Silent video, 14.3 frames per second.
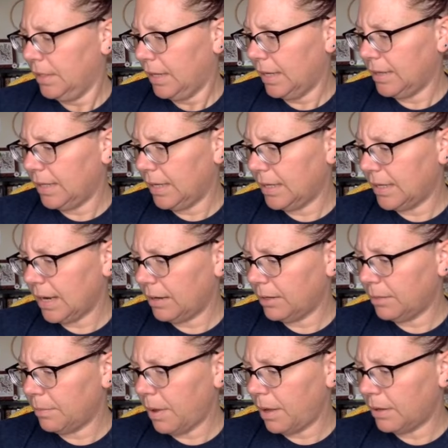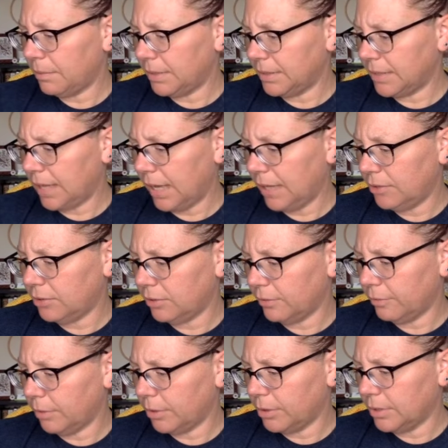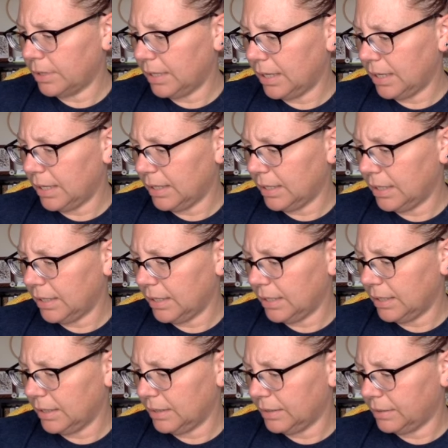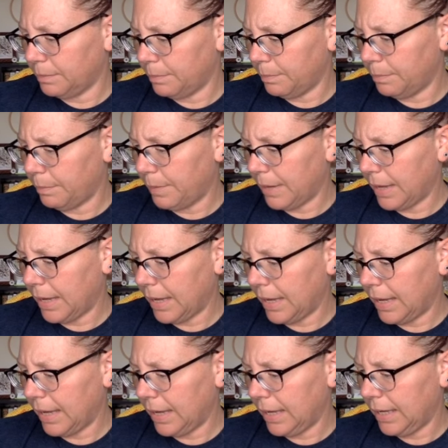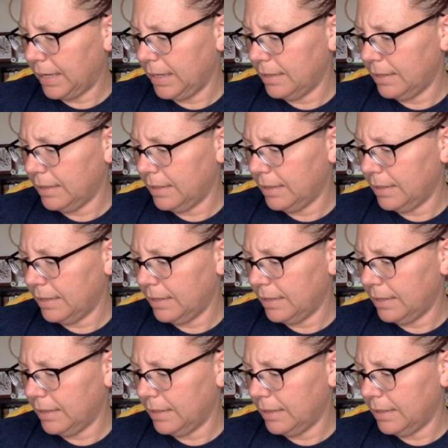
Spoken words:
then down at the bottom is The Angel of Mercy. It is by,